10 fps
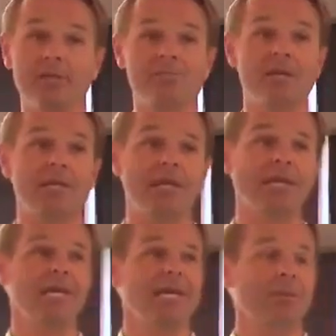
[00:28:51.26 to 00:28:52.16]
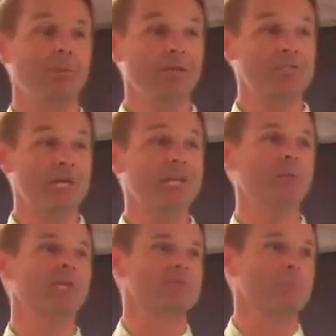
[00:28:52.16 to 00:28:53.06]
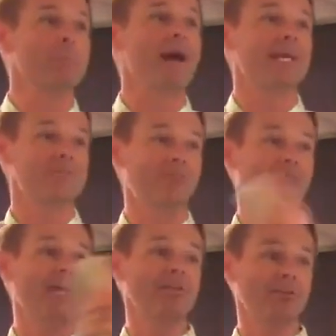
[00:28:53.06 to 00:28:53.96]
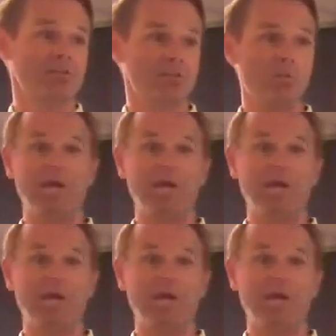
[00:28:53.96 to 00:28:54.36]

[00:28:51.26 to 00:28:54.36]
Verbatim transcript: Billy Sunday. And Billy Sunday becomes a massive evangelist as